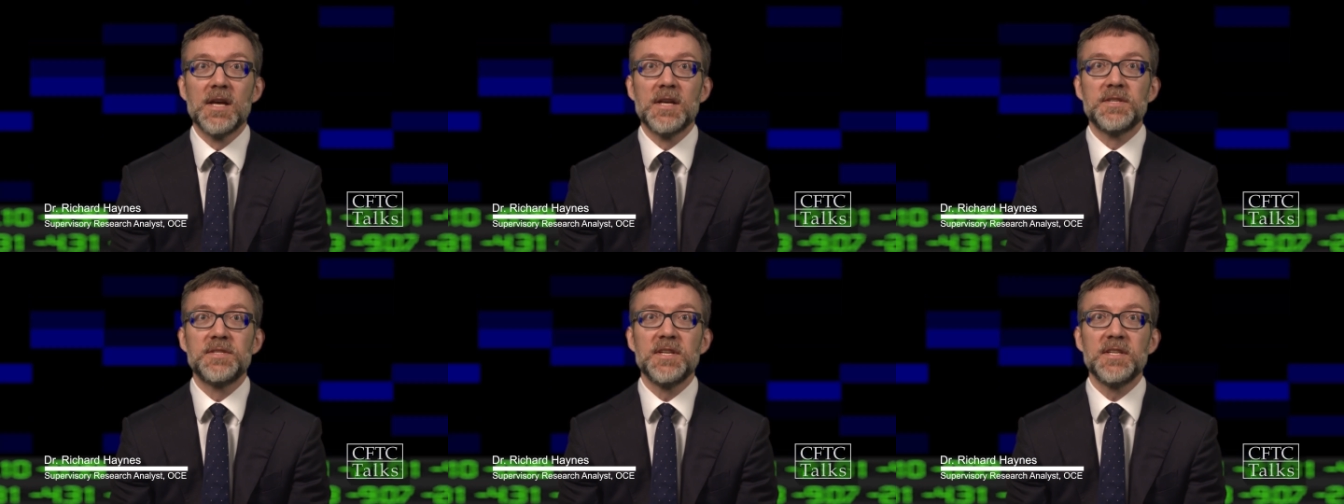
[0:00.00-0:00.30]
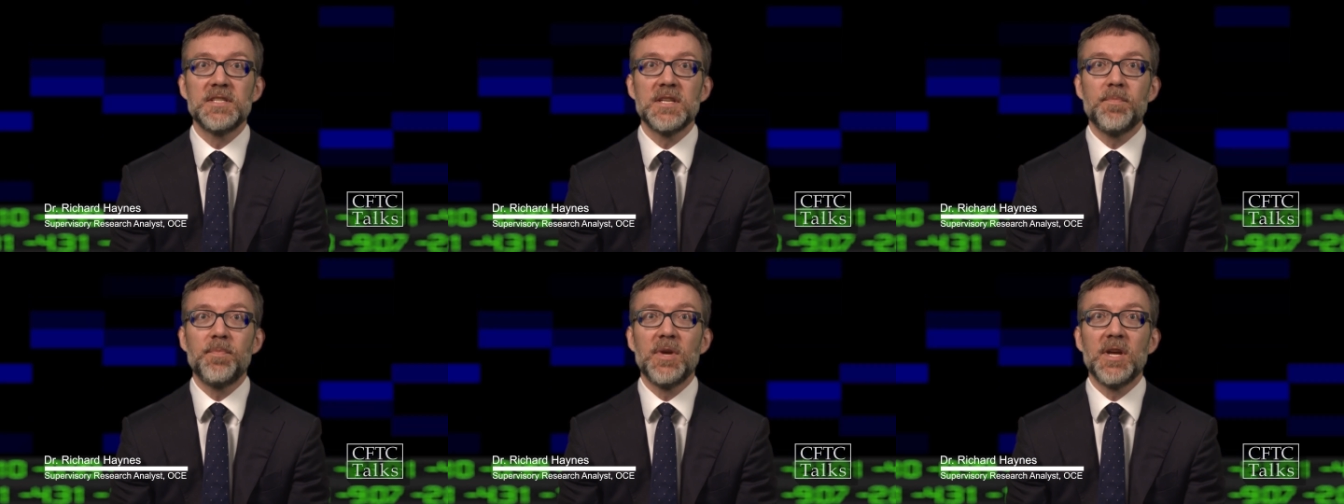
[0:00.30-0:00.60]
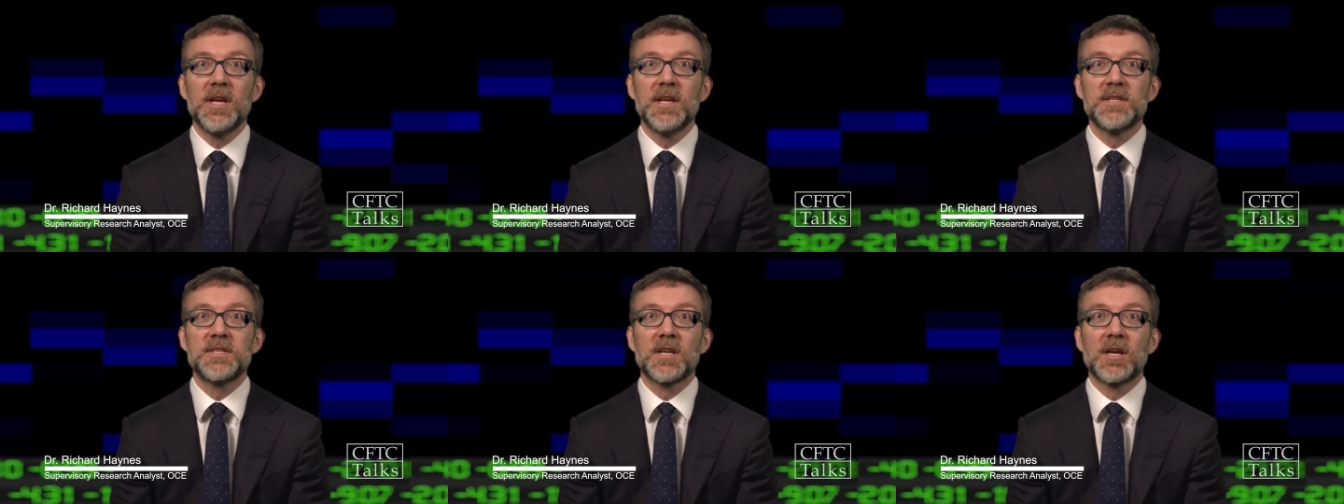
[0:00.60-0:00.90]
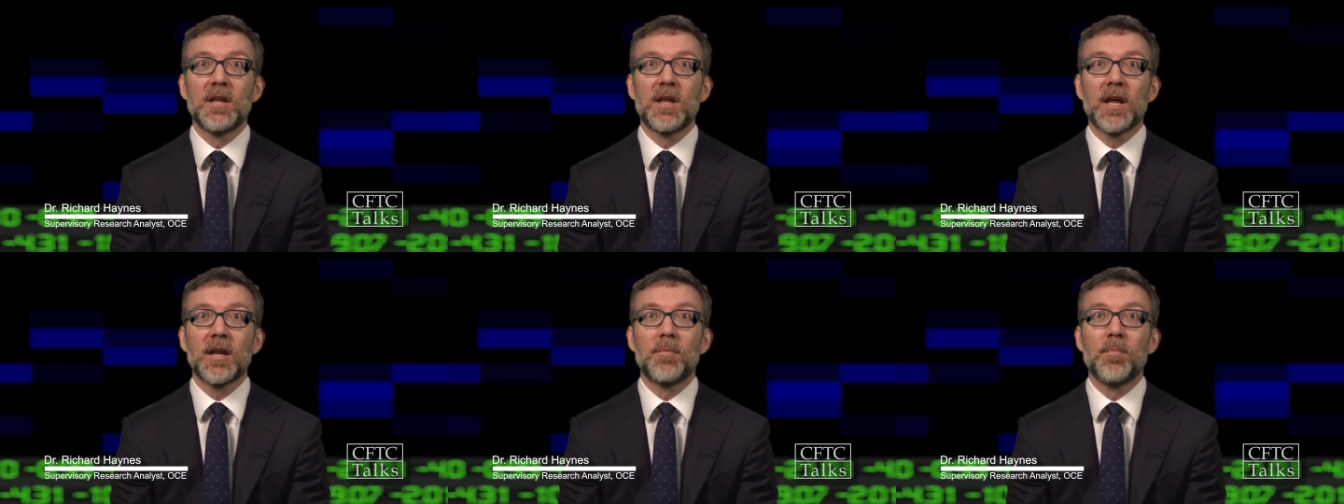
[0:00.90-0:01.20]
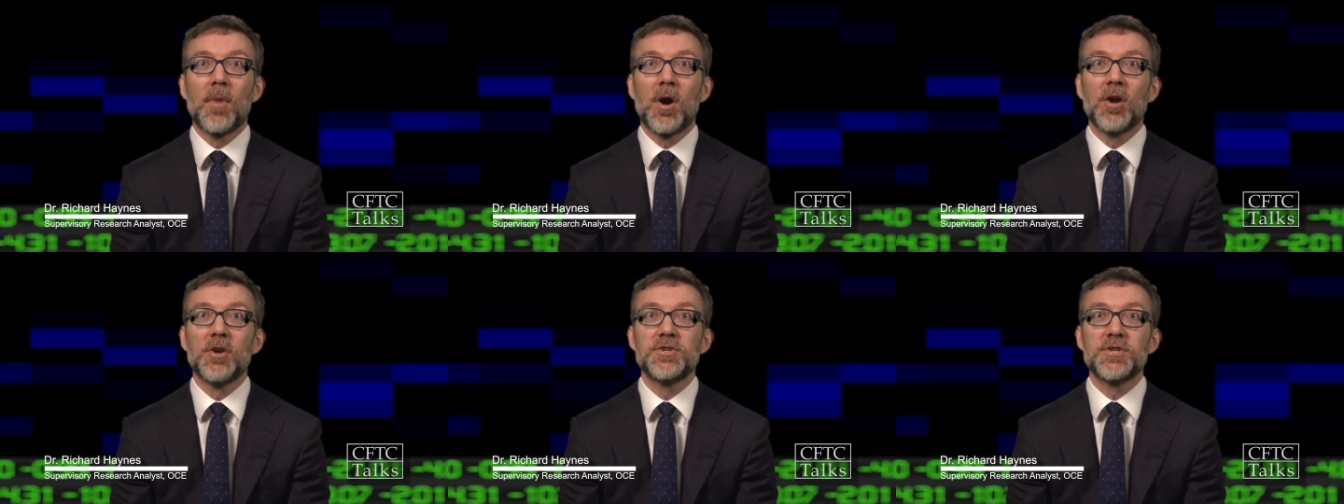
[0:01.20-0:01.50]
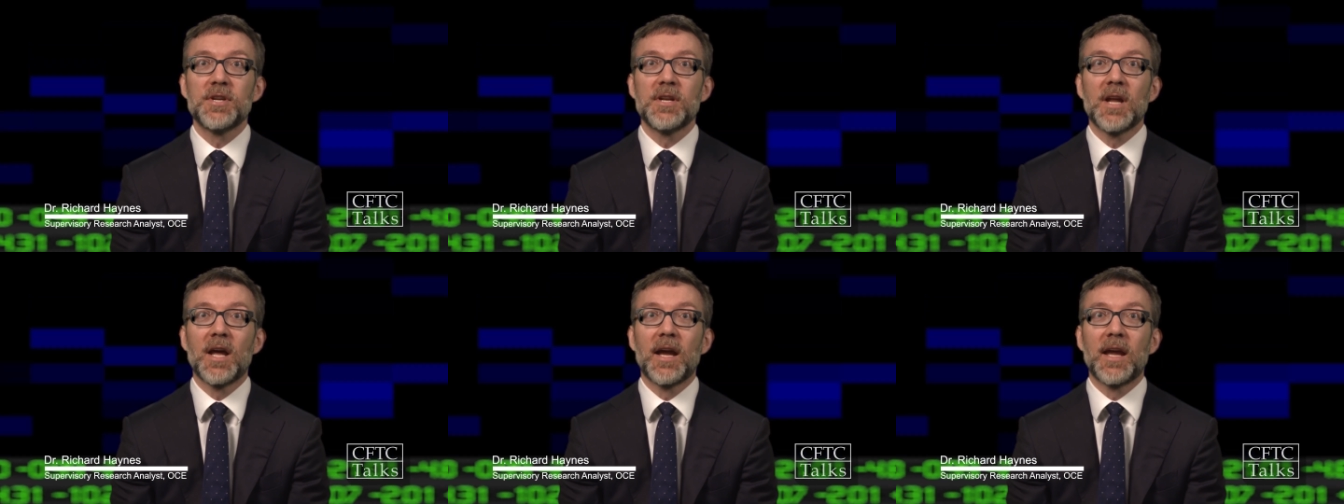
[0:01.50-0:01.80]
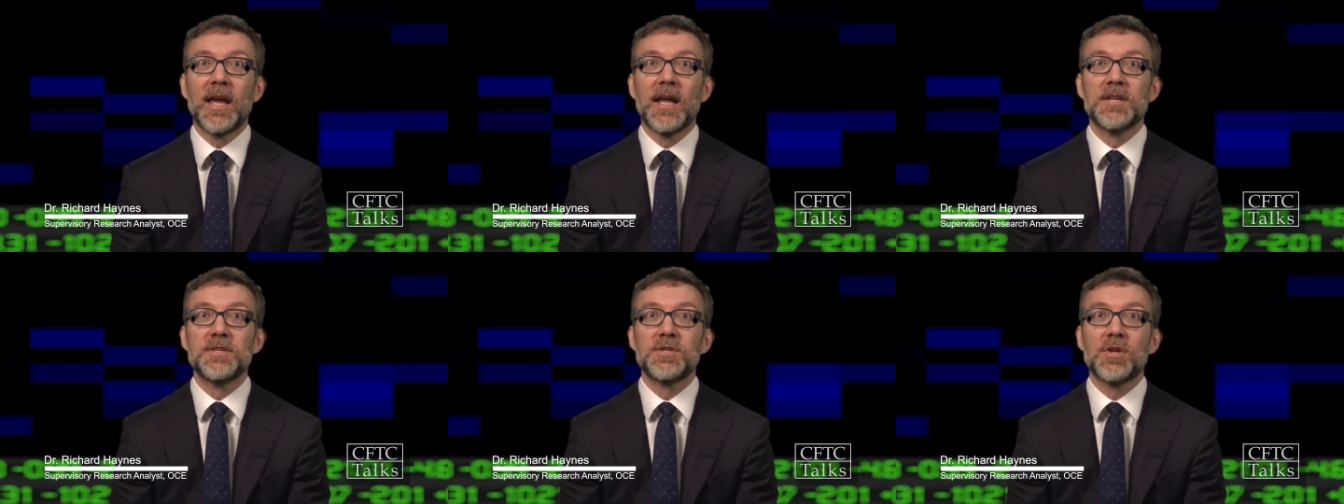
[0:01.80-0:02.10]
CCPs collect margin
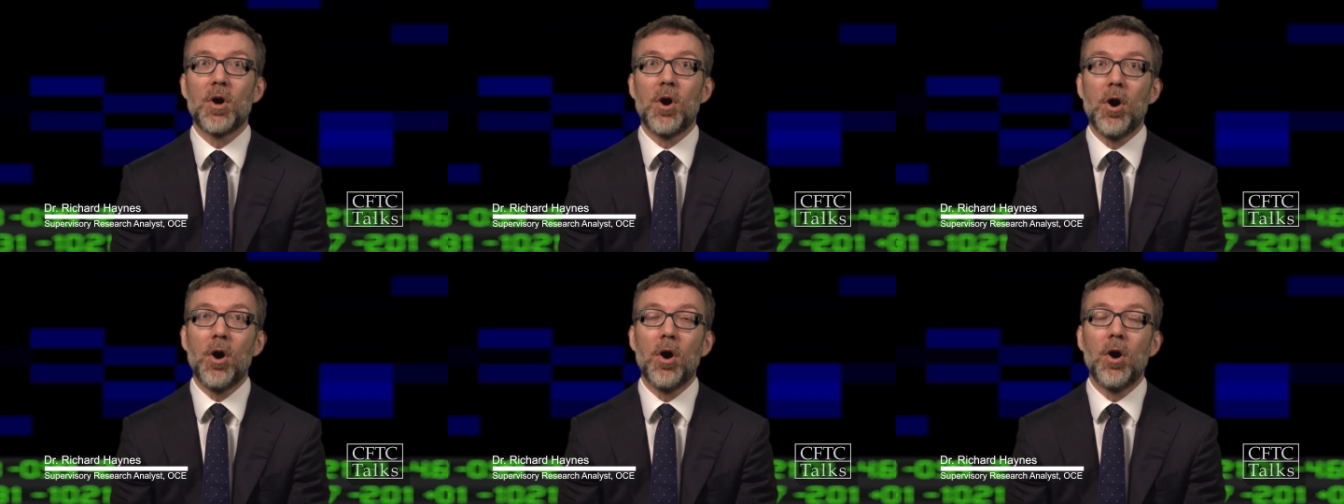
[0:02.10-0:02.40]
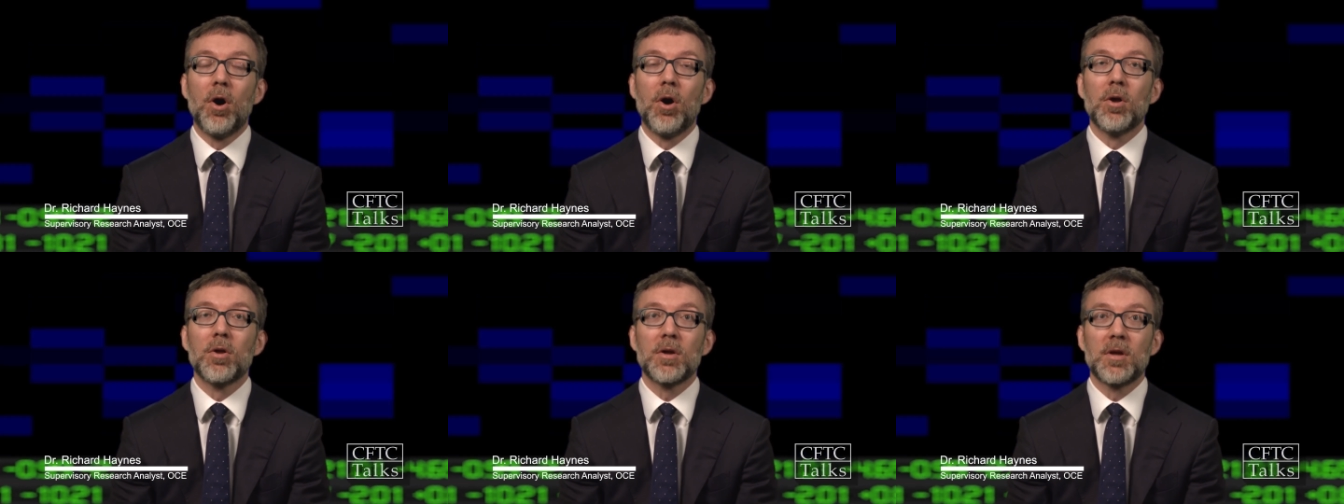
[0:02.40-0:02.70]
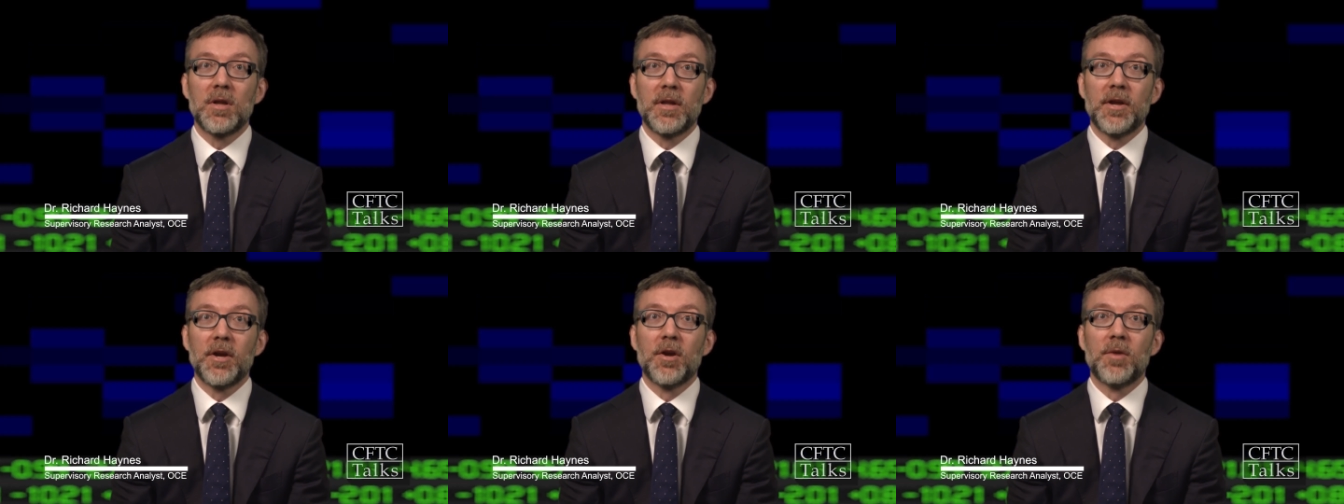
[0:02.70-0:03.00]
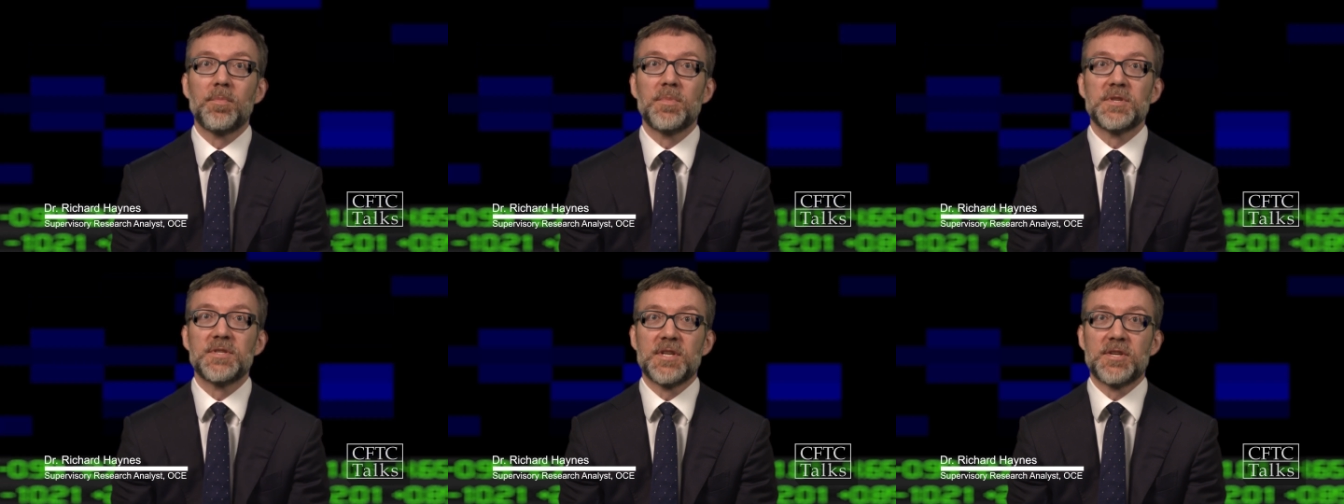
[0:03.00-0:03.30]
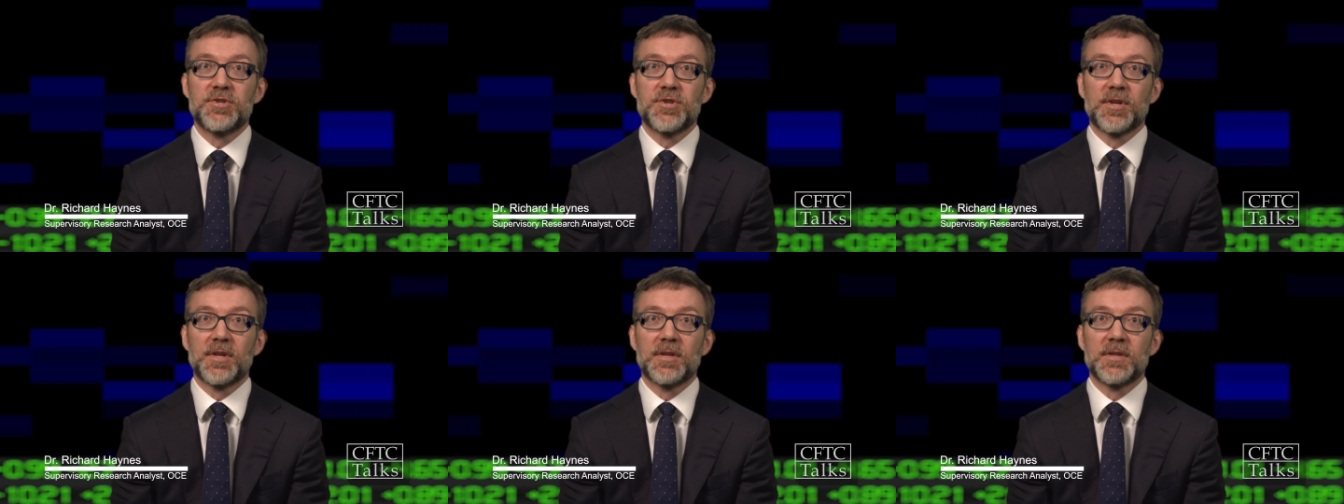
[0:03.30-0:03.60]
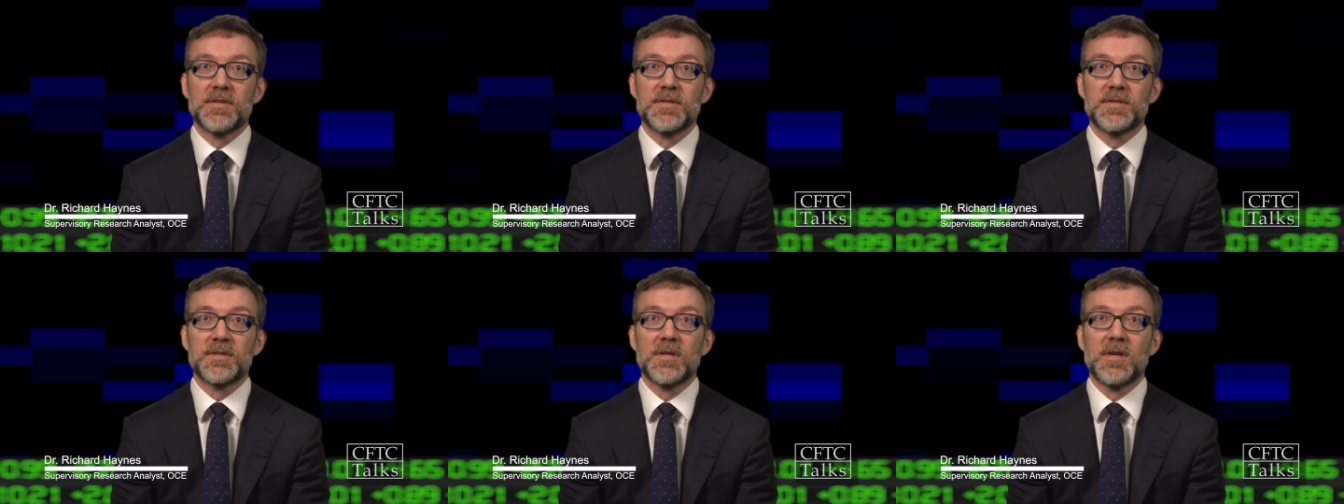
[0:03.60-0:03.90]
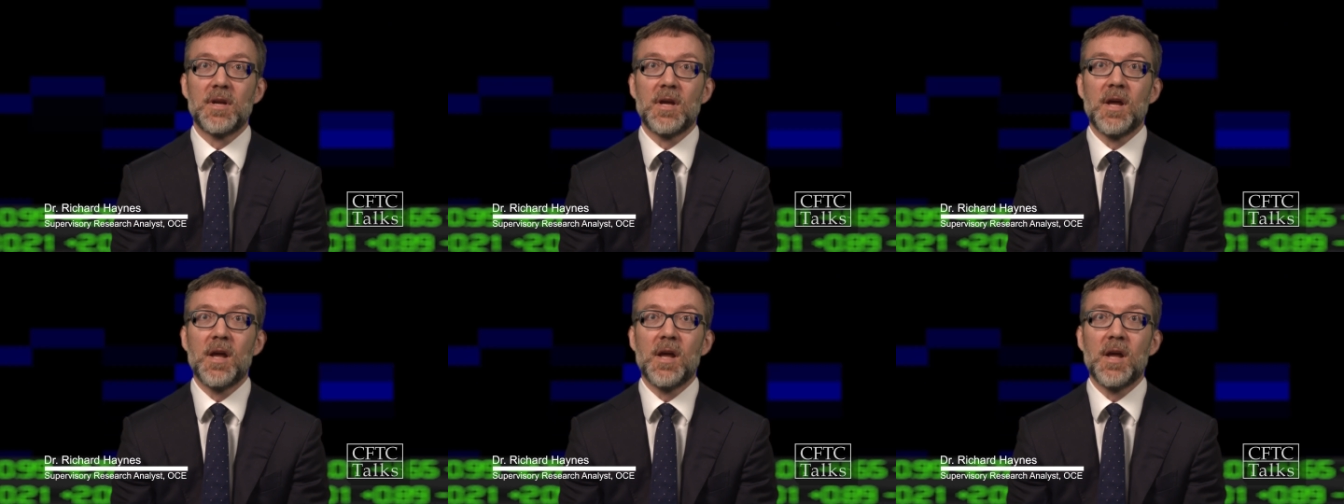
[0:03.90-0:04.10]
against all cleared positions.